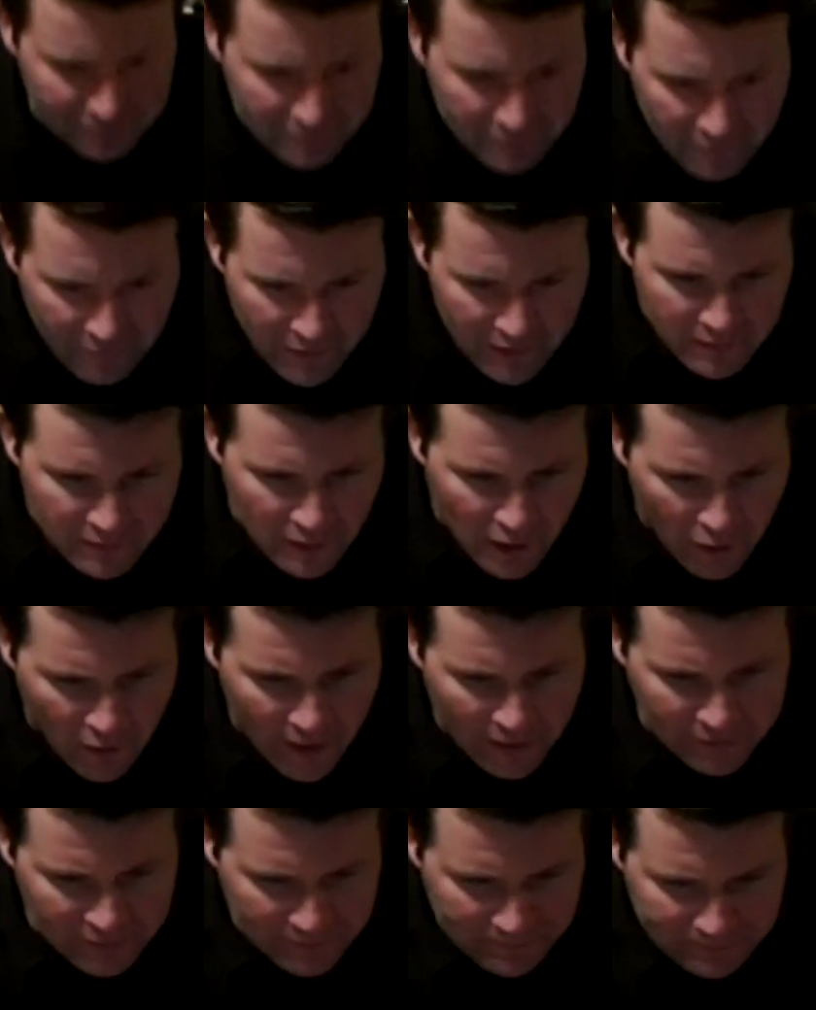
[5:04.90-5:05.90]
All
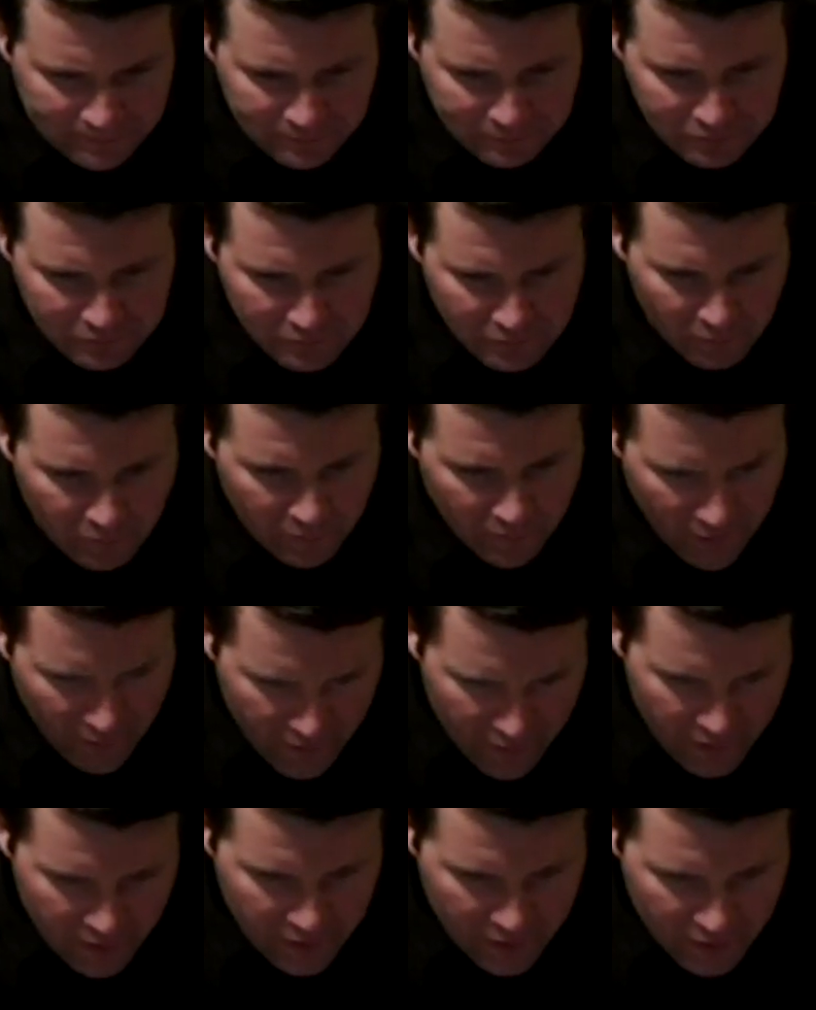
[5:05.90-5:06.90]
right.
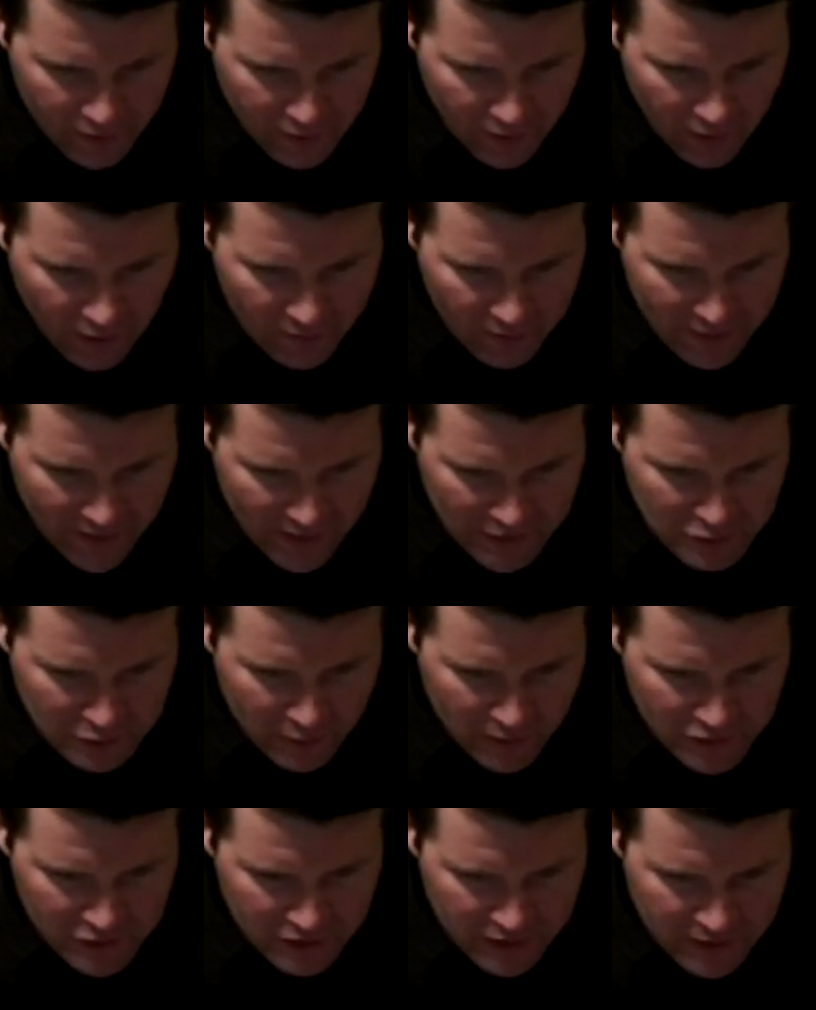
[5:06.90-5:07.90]
The next
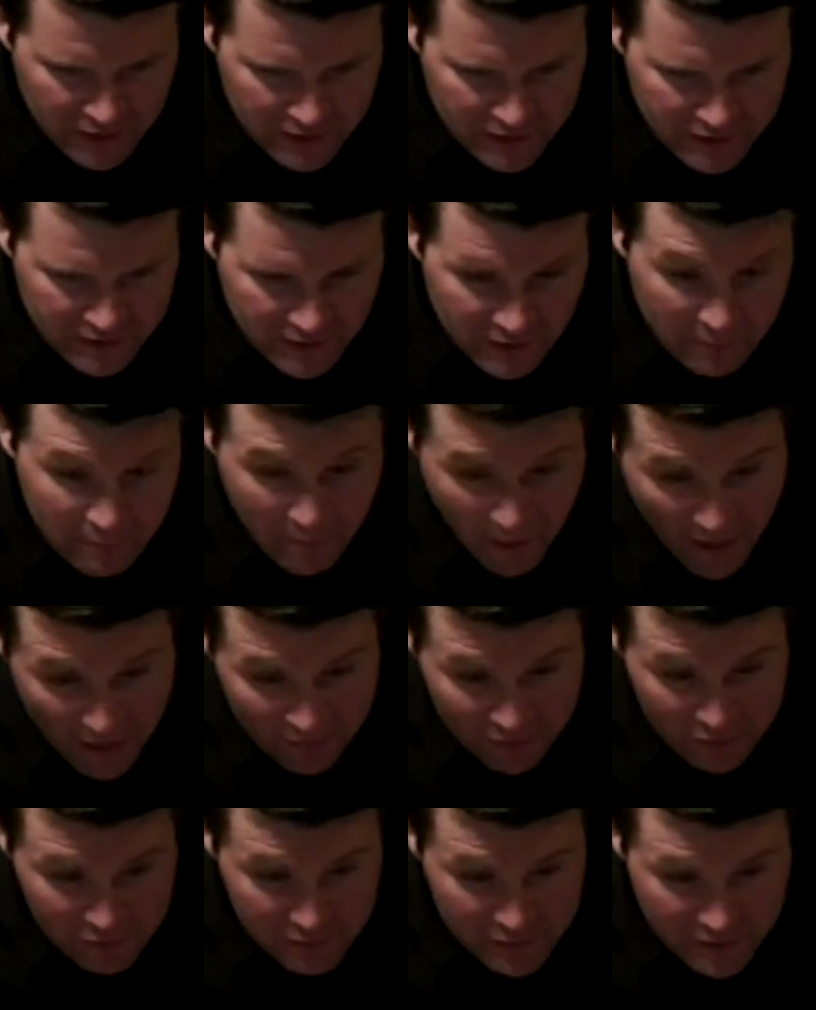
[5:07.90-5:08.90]
question is
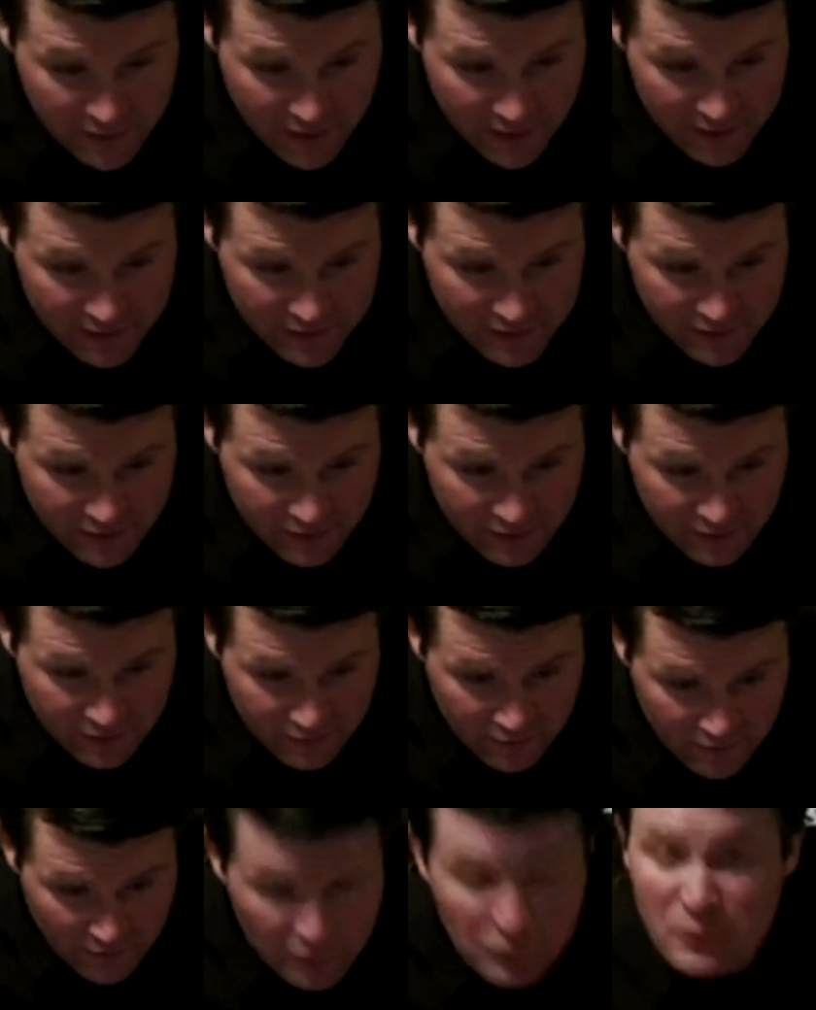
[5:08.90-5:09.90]
Matthew says,
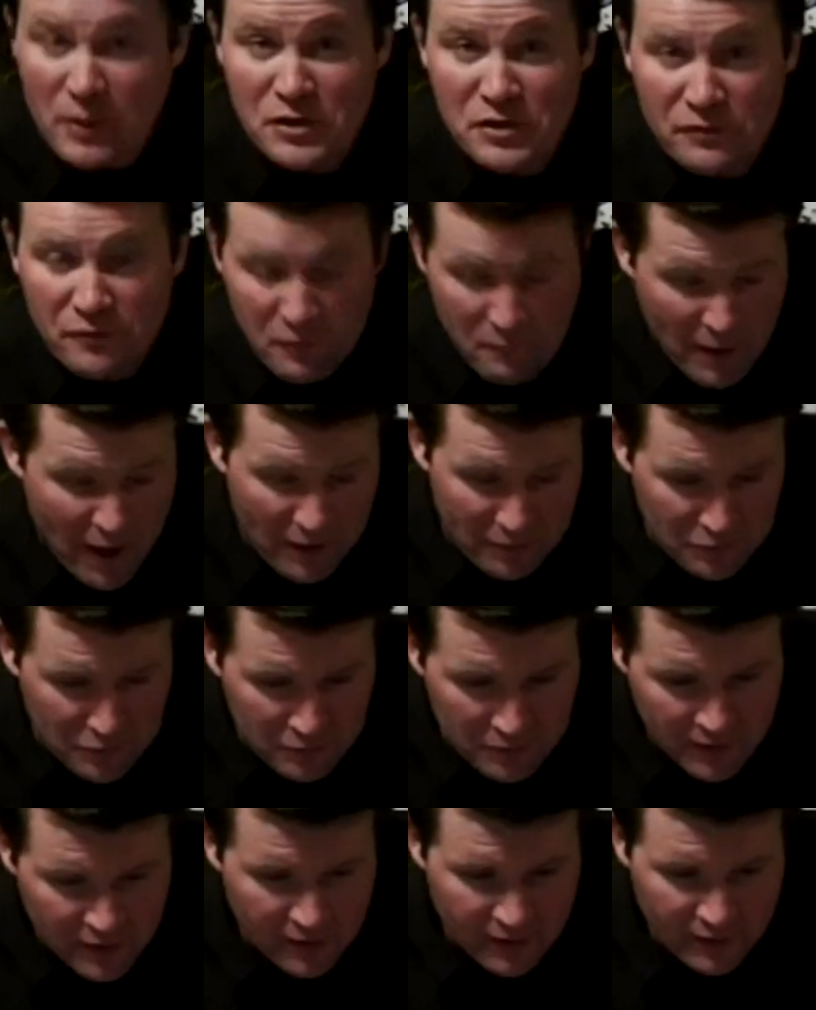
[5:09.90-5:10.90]
another question from
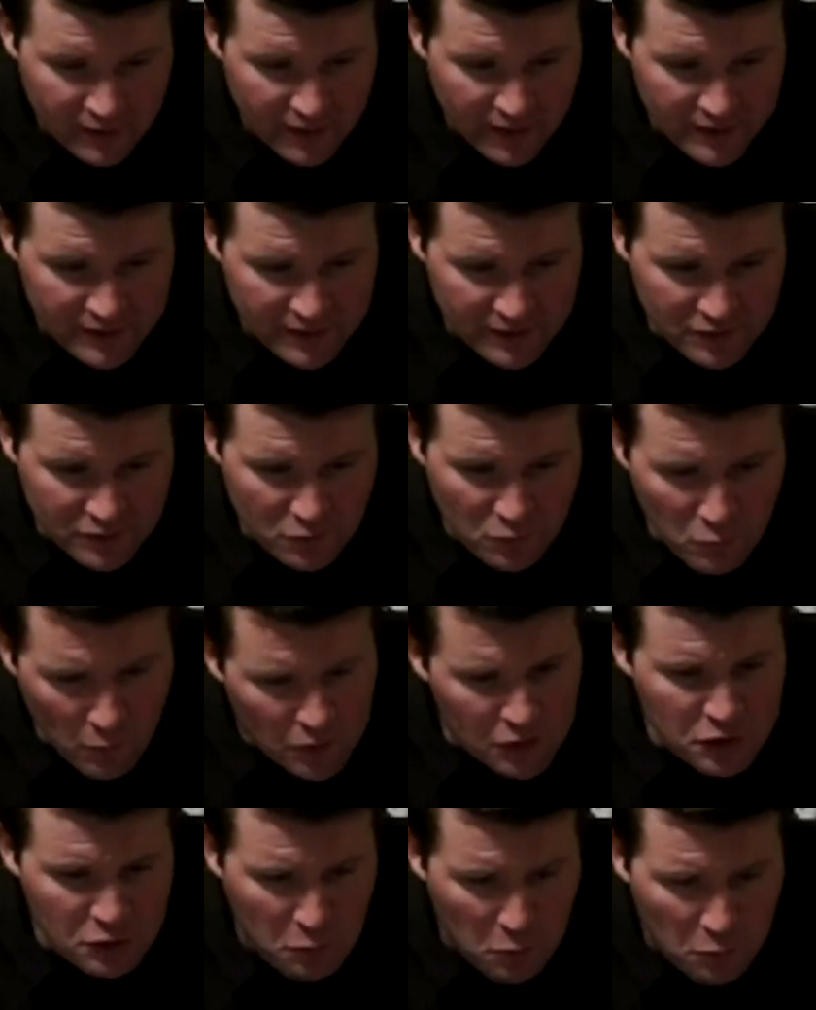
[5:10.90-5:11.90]
Matthew. He says,
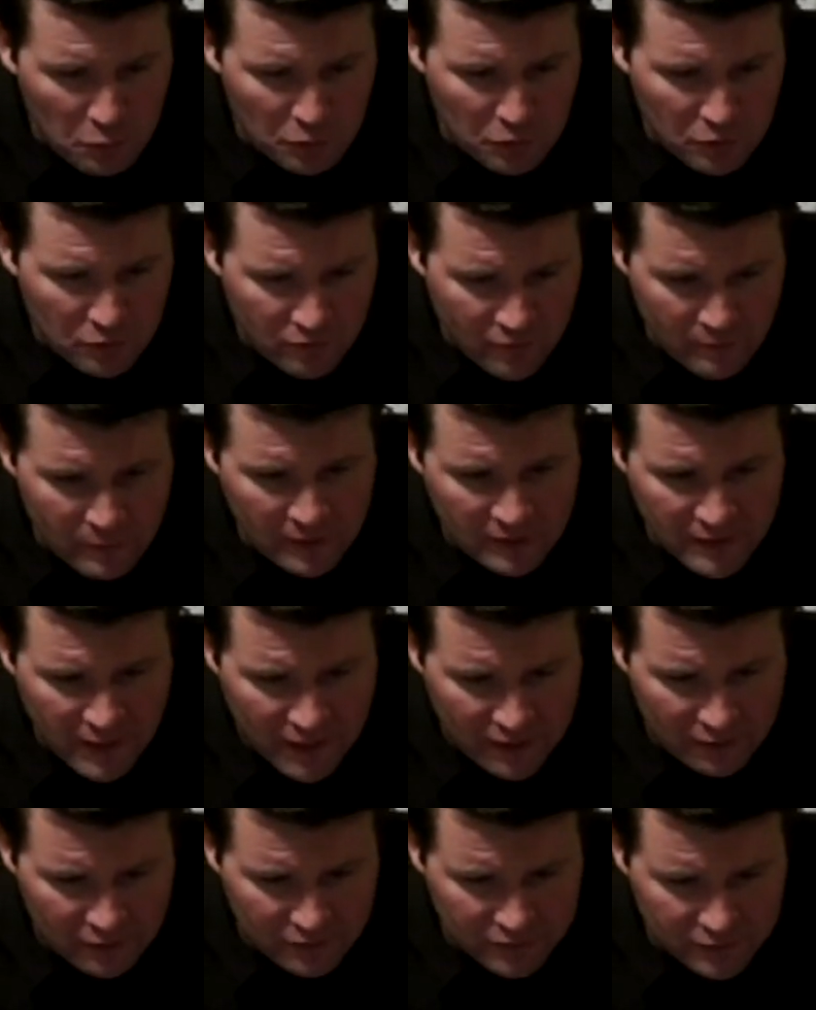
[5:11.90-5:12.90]
what do you order from
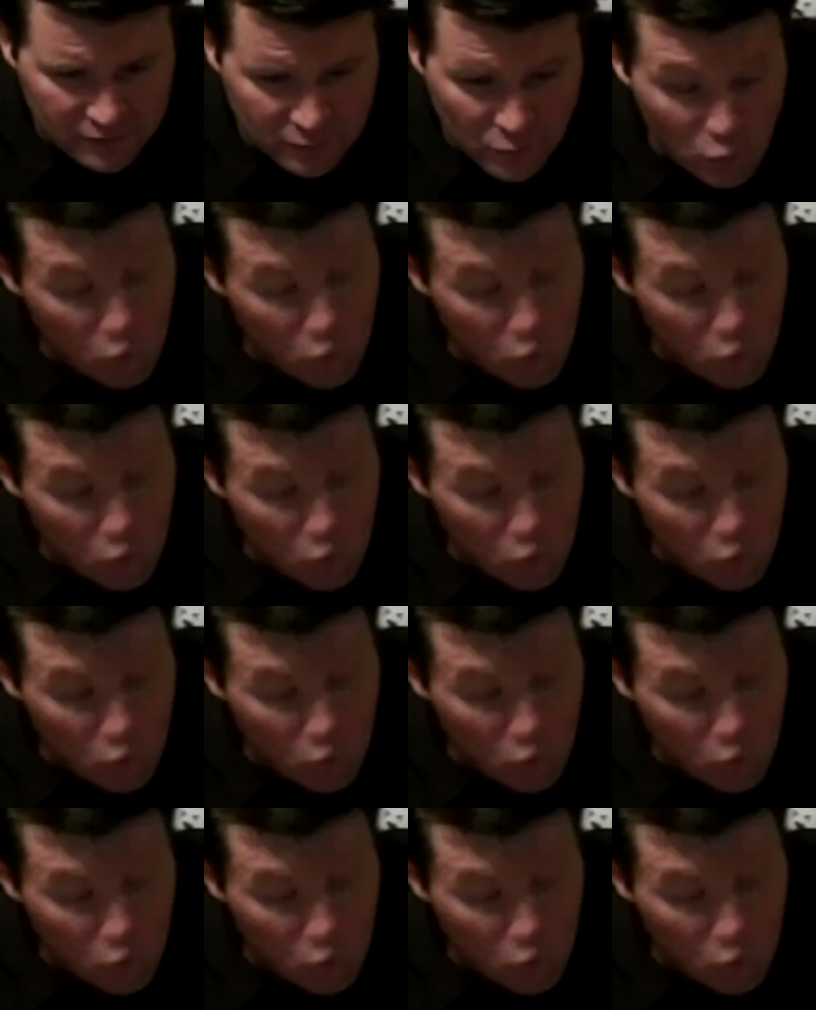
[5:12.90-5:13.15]
McDonald's?